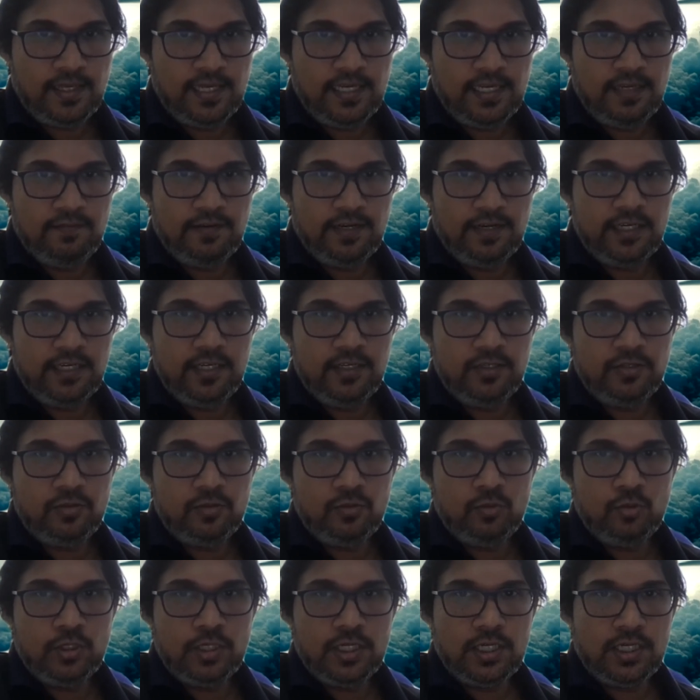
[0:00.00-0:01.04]
Anyone
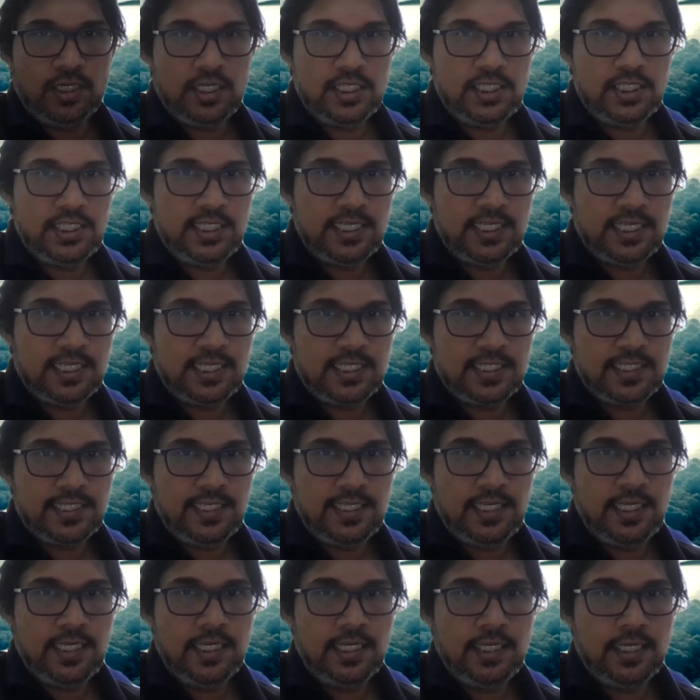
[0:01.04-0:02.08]
into uh,
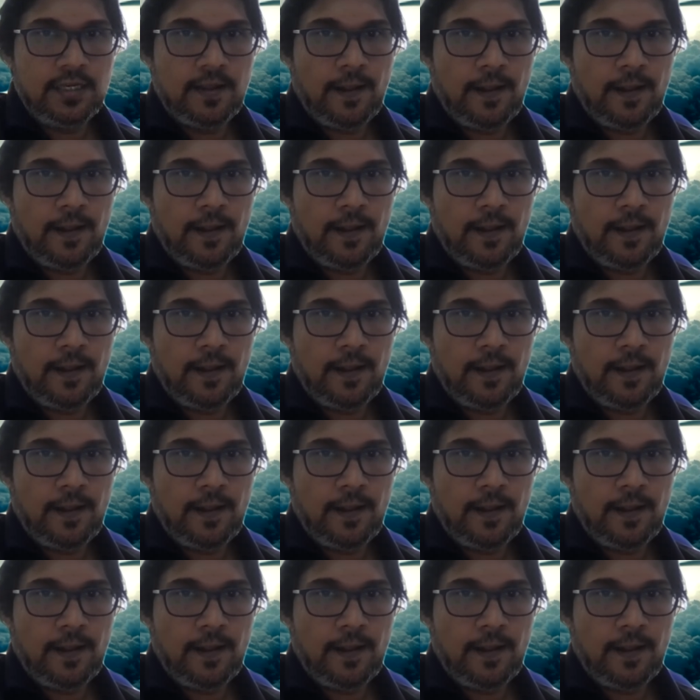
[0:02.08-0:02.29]
GRC?